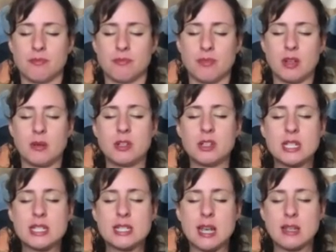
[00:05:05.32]
And I want you to
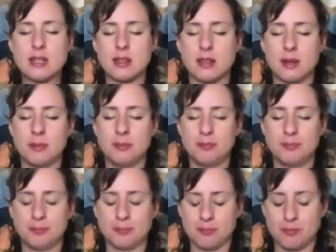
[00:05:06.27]
say to them,
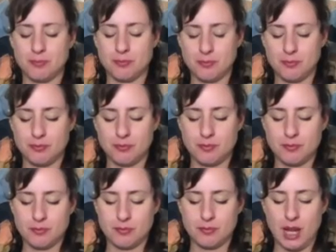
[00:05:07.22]

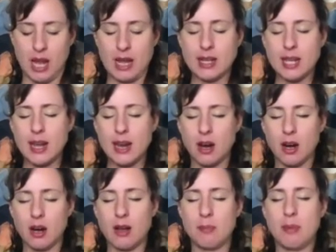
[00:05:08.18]
I
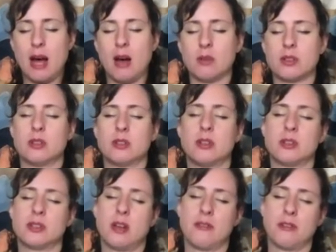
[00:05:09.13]
care about your
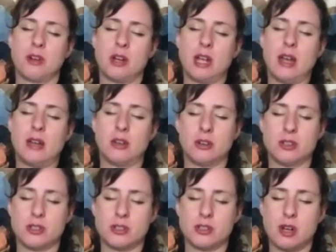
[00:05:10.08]
suffering and your
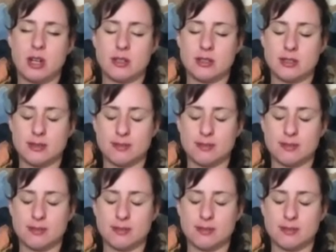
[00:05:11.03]
distress.